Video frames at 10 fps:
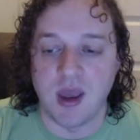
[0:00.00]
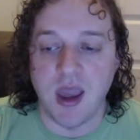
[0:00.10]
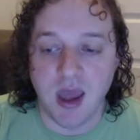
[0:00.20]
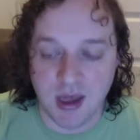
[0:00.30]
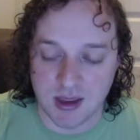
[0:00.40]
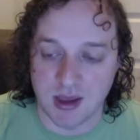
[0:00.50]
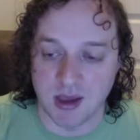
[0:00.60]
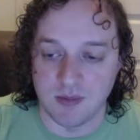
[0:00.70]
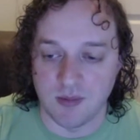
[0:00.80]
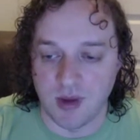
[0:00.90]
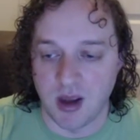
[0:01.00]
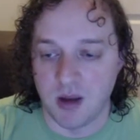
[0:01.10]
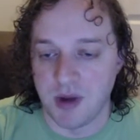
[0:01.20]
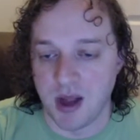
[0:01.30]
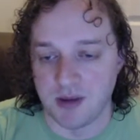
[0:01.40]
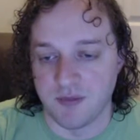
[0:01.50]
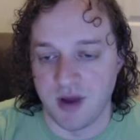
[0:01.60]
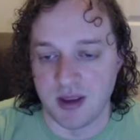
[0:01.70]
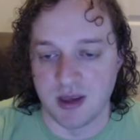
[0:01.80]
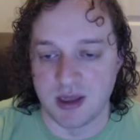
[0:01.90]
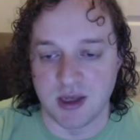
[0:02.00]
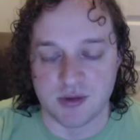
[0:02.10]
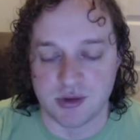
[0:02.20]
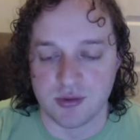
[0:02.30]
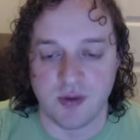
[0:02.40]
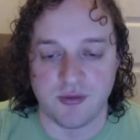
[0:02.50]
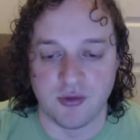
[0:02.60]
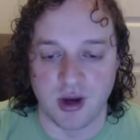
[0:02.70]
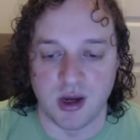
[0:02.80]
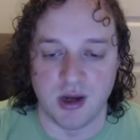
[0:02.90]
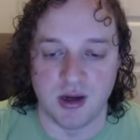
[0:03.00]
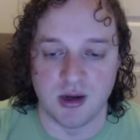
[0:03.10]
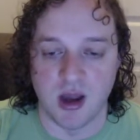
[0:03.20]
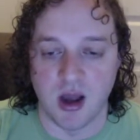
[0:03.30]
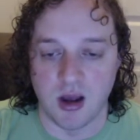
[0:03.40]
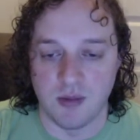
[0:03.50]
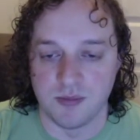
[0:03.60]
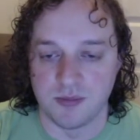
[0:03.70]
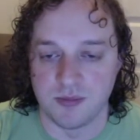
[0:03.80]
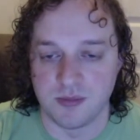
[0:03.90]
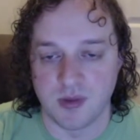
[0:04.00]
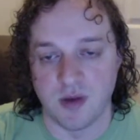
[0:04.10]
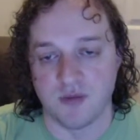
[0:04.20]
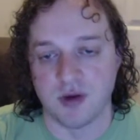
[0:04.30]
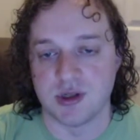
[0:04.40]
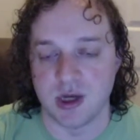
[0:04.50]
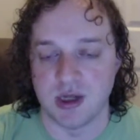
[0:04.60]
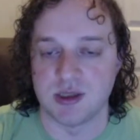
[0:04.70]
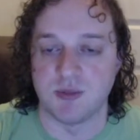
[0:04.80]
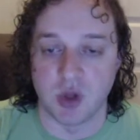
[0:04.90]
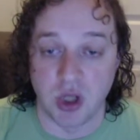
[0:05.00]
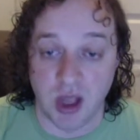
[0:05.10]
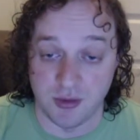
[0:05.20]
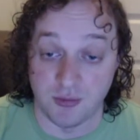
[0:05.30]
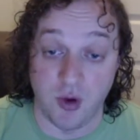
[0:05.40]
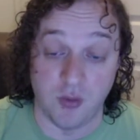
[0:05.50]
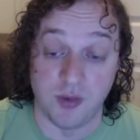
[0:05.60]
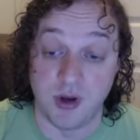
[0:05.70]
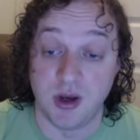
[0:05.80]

anything about the fact that it gives you a free chance to pull out the rope.